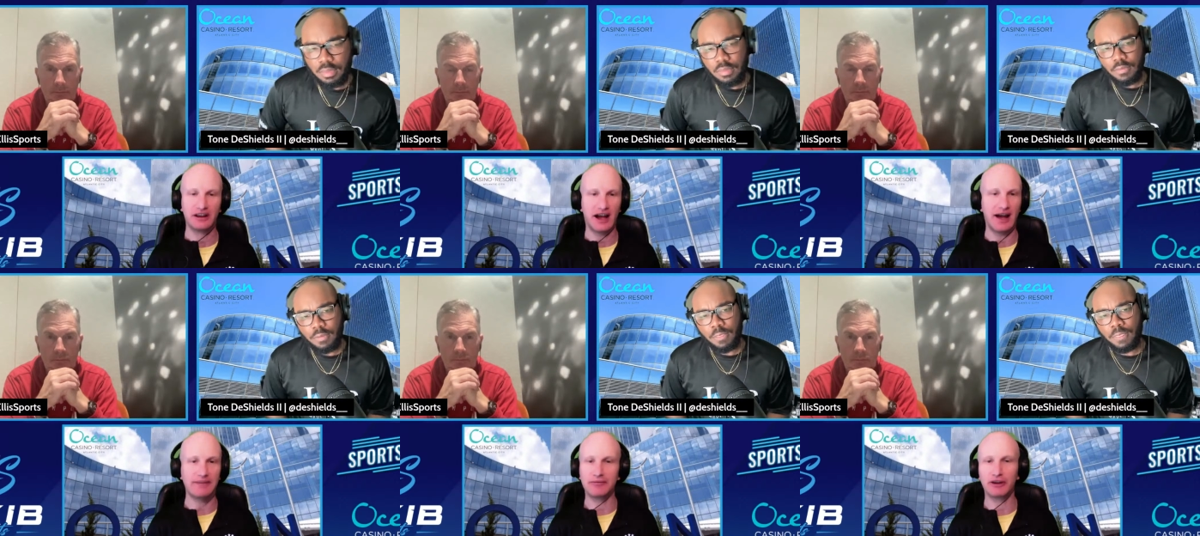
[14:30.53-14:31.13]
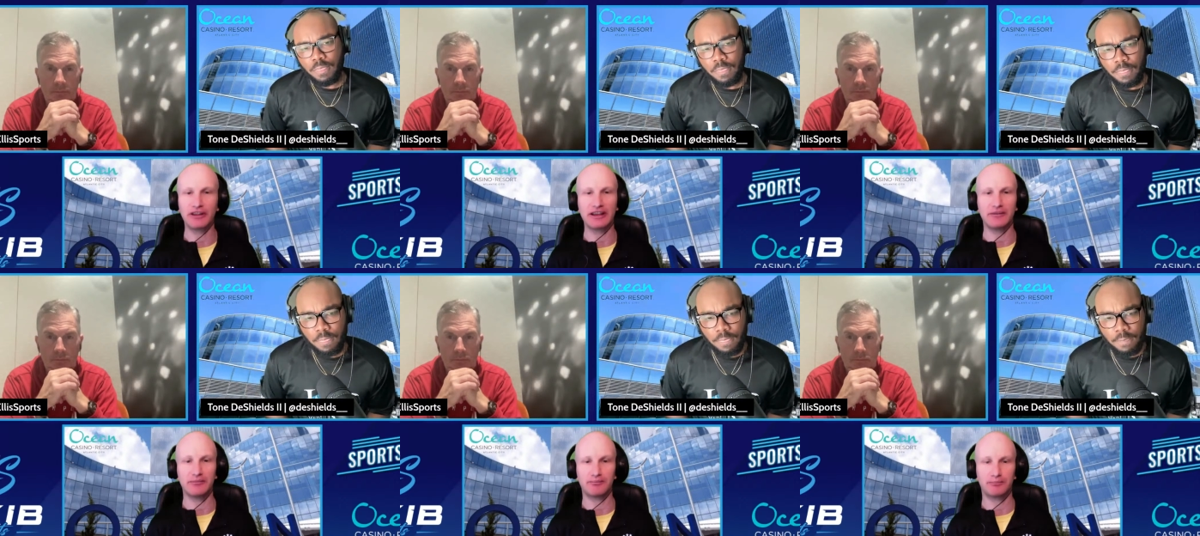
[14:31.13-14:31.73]
Speaker 1: I mean,
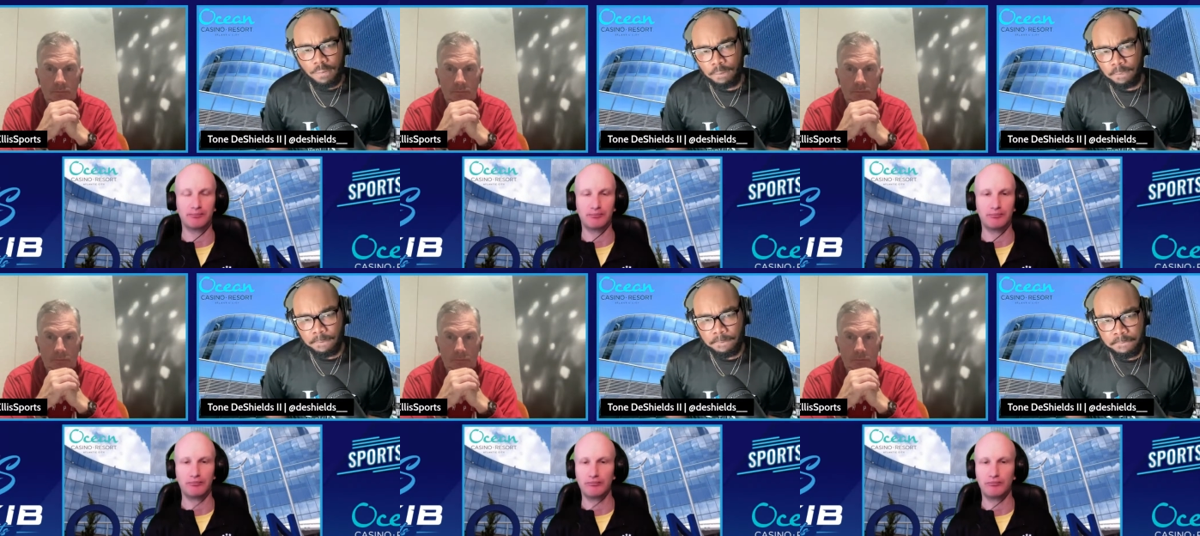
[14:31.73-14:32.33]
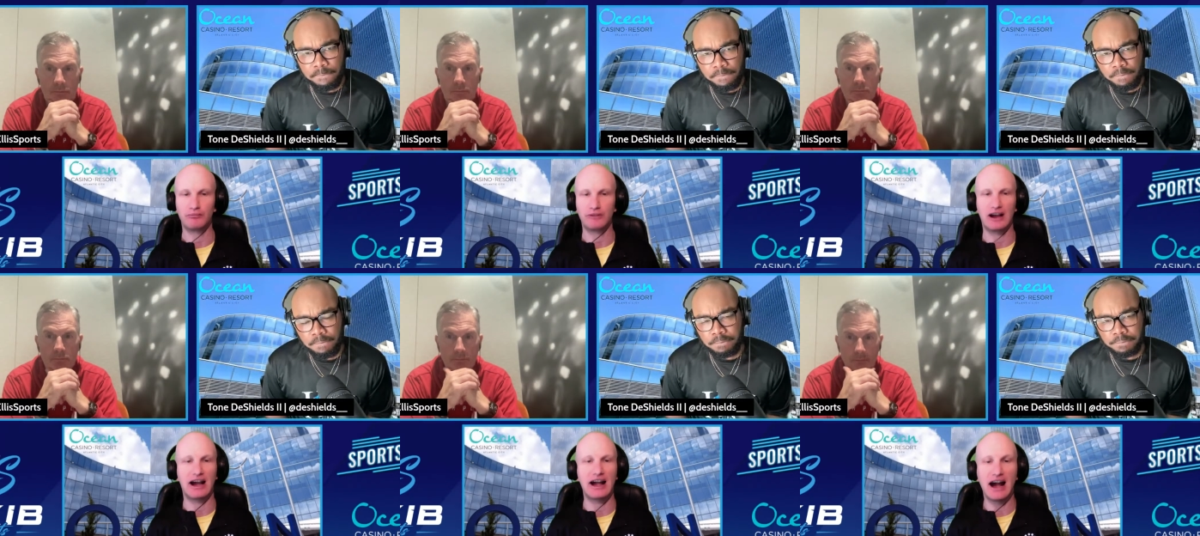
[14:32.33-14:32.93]
really,
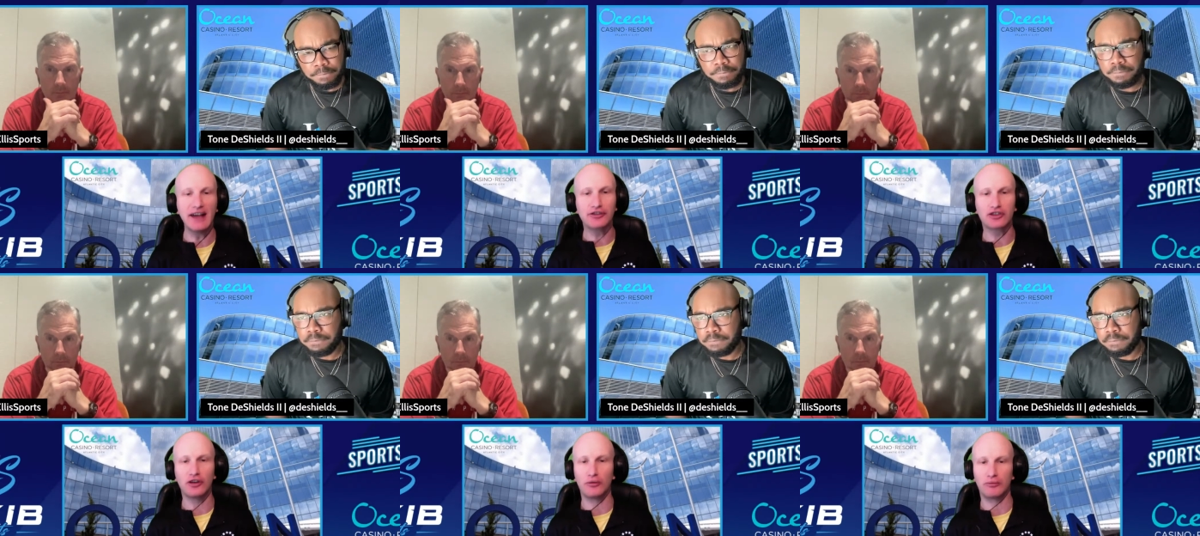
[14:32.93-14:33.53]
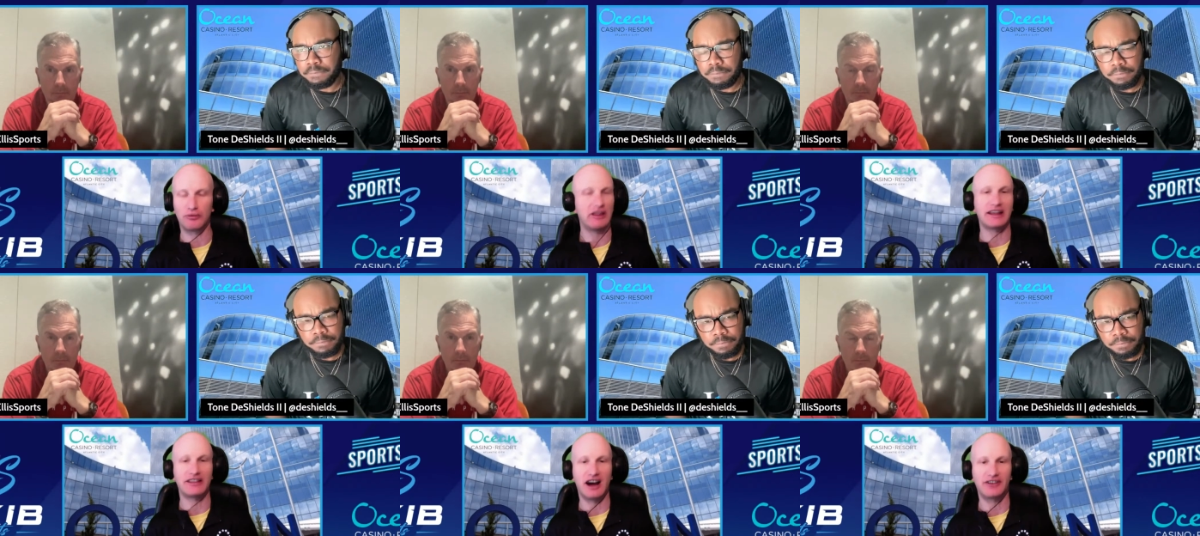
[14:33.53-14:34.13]
I still, like,
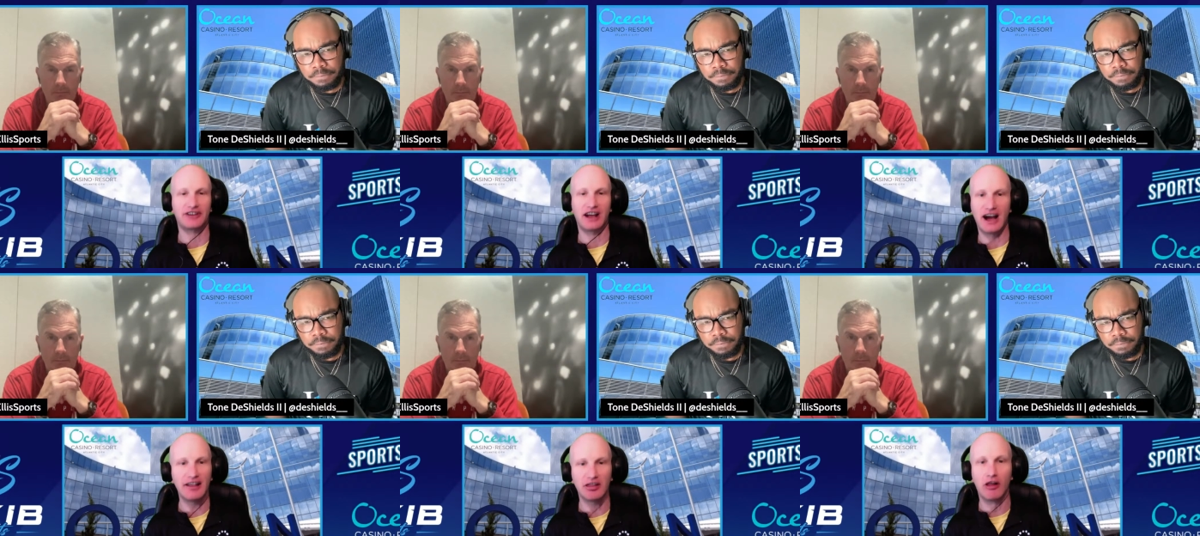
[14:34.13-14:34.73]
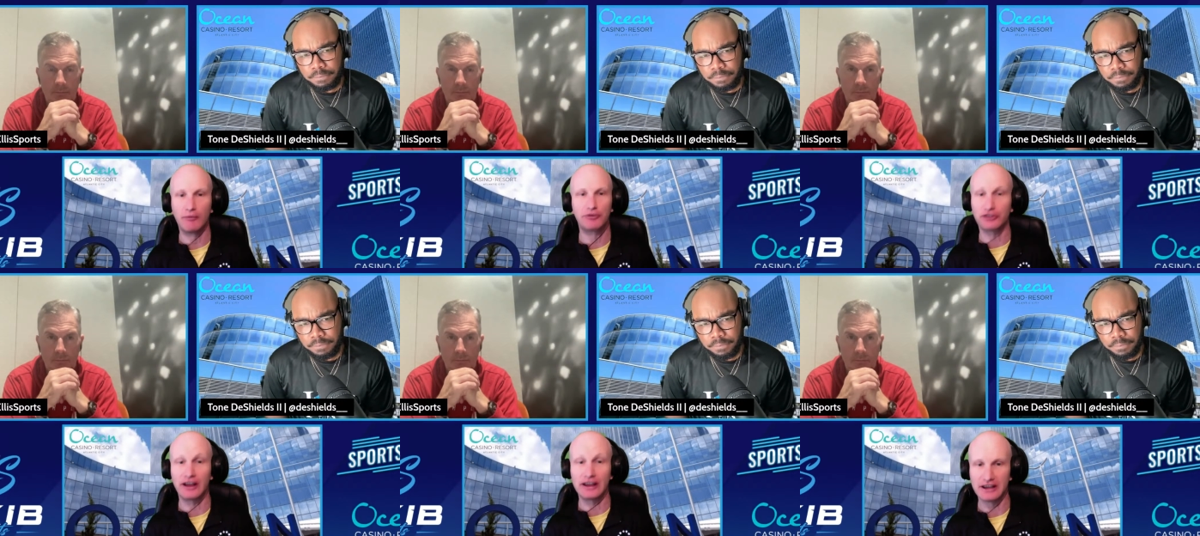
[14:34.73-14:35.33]
in hindsight, I love
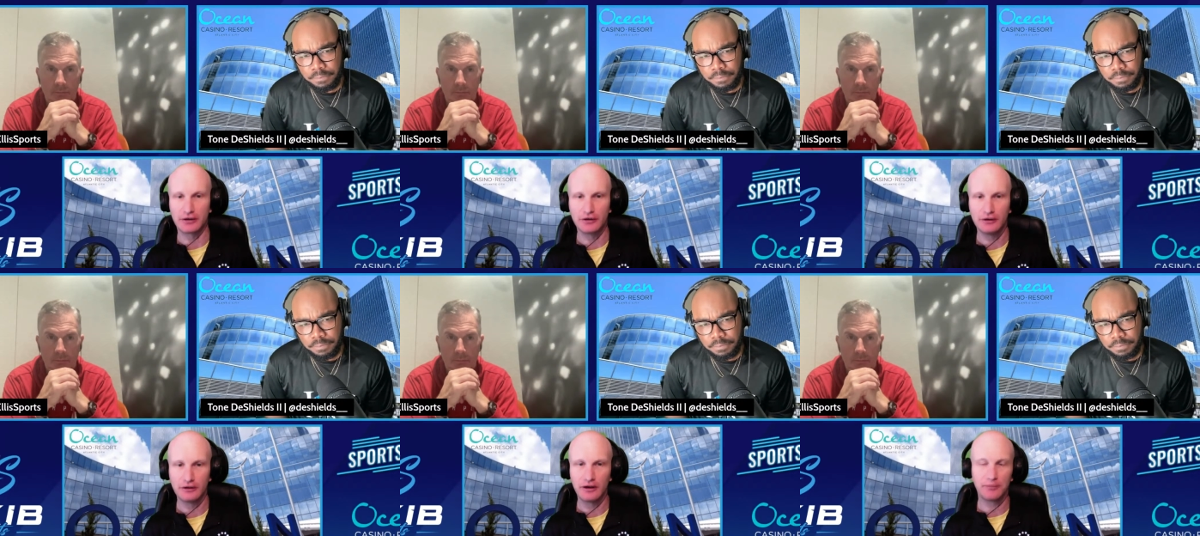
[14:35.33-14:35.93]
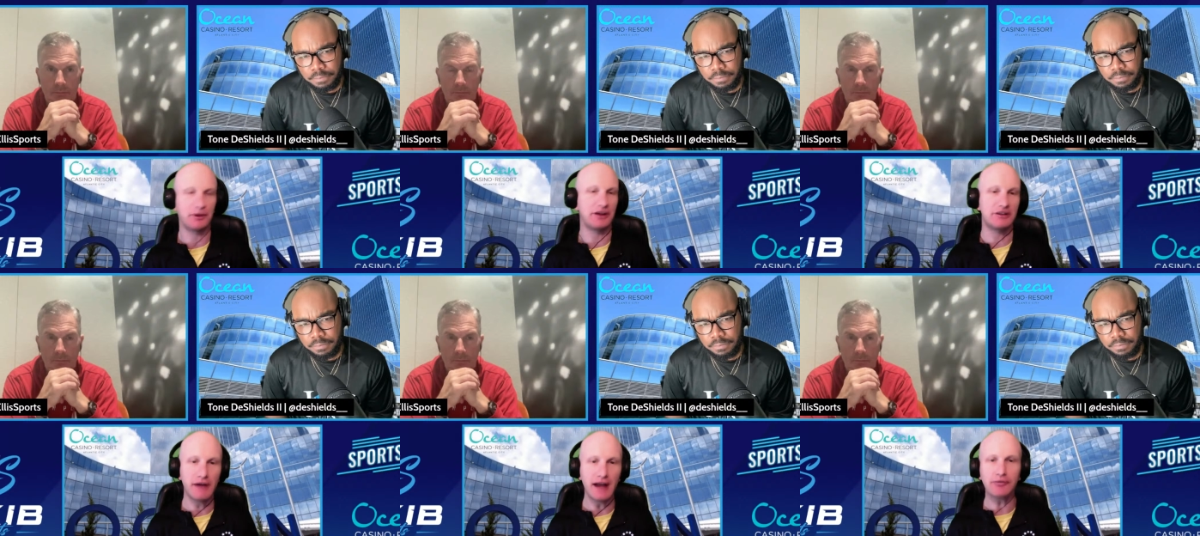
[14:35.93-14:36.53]
Slay here, but
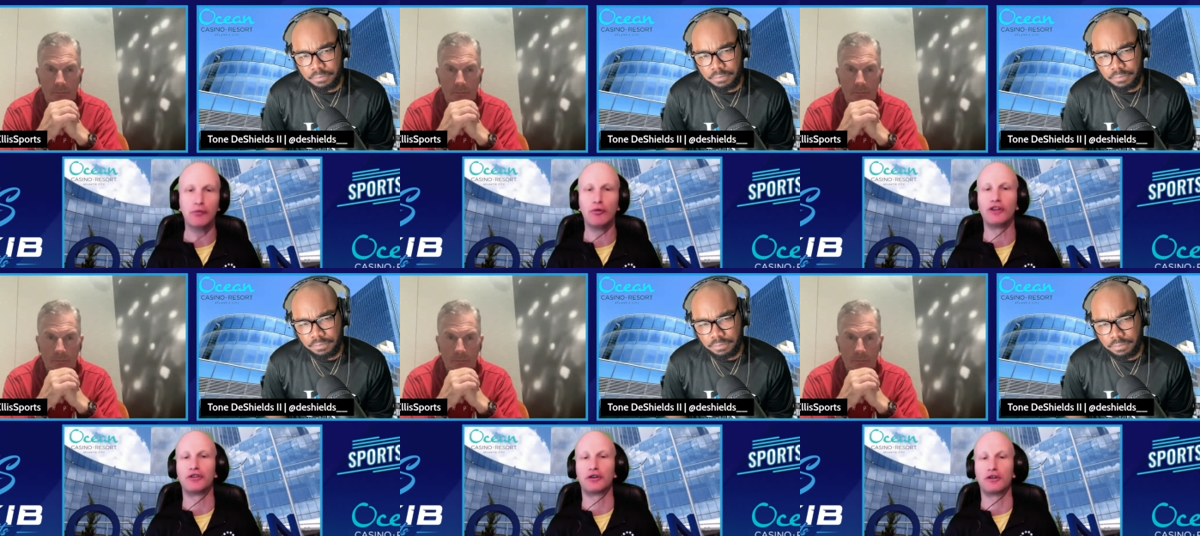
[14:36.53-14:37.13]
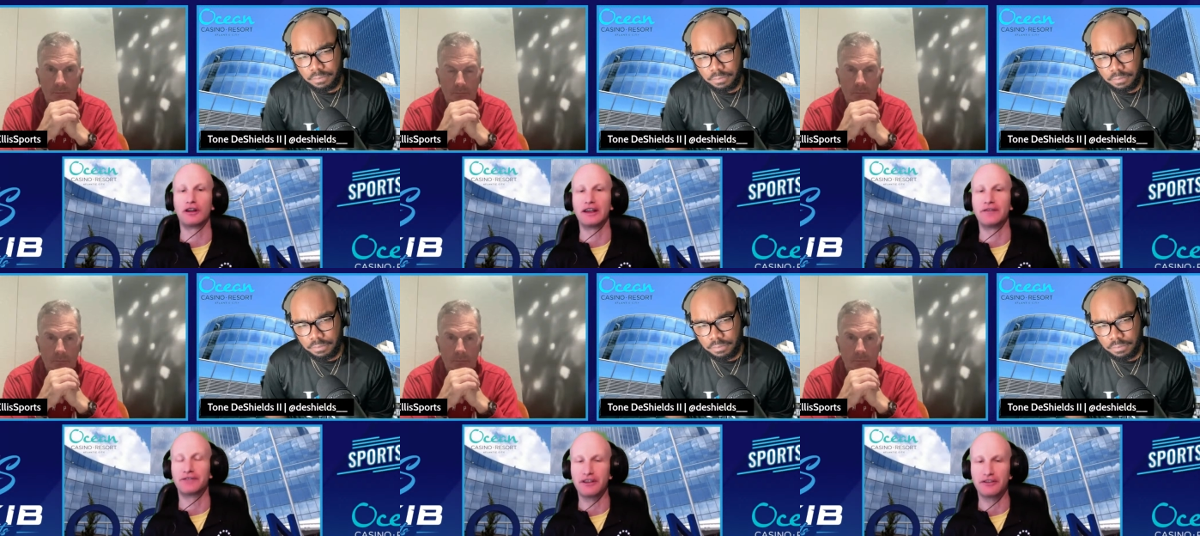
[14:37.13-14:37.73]
you have to wonder
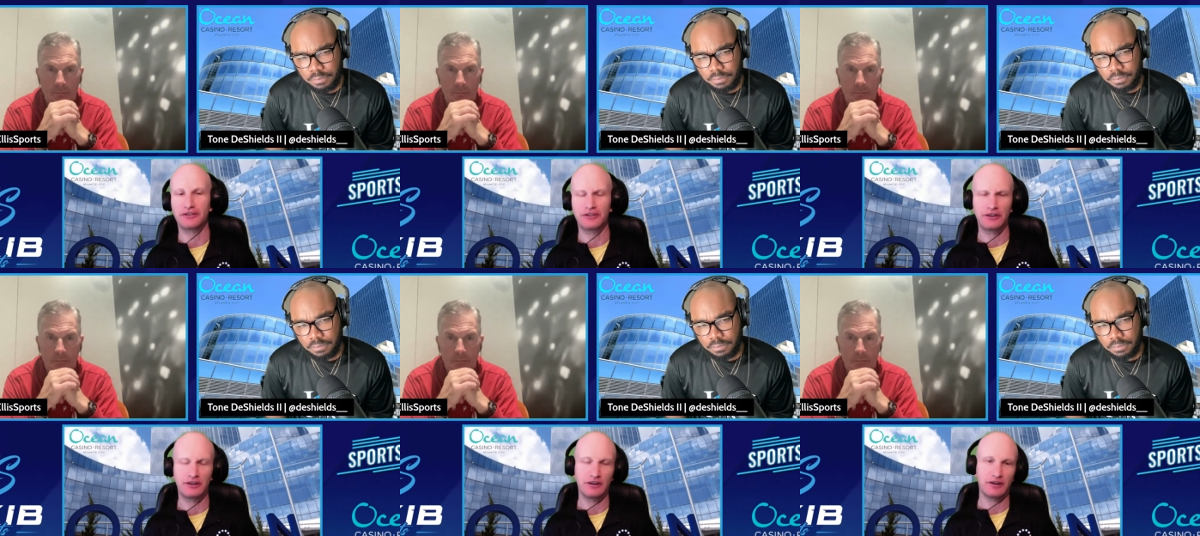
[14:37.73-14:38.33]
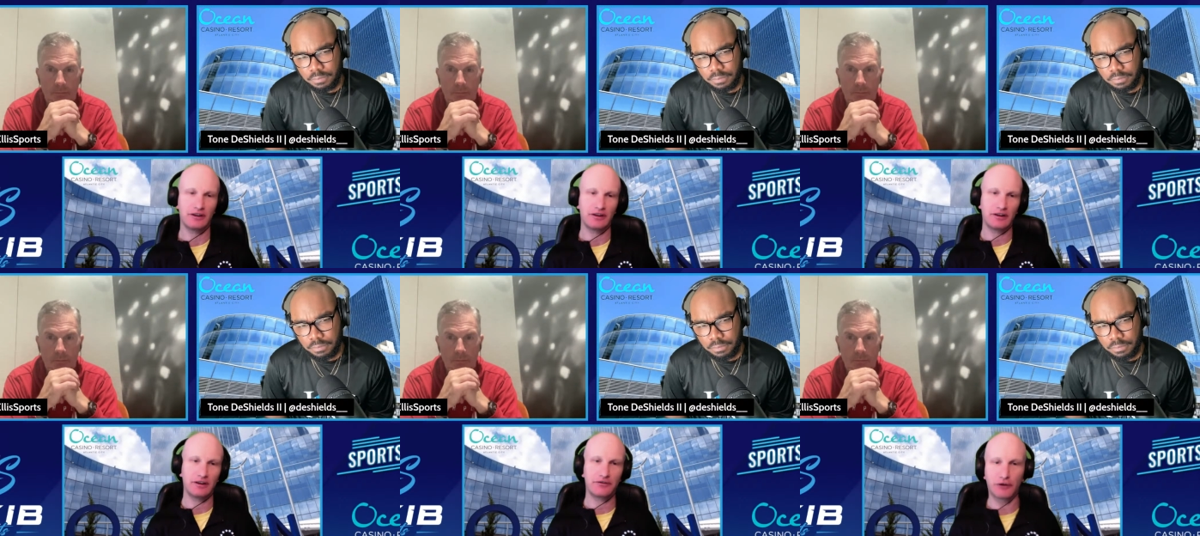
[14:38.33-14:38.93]
if this
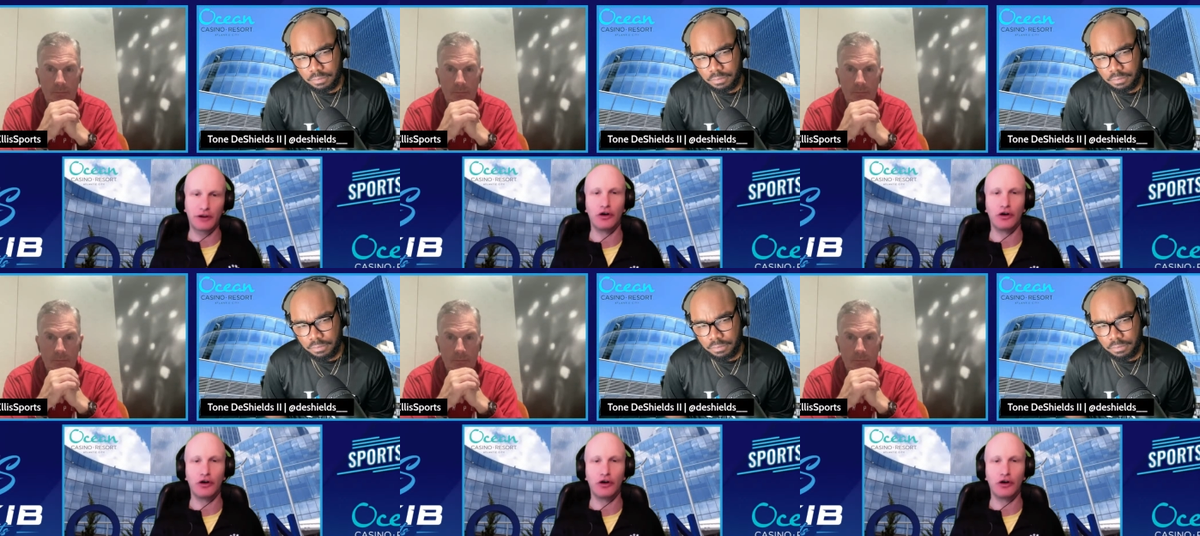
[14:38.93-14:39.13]
front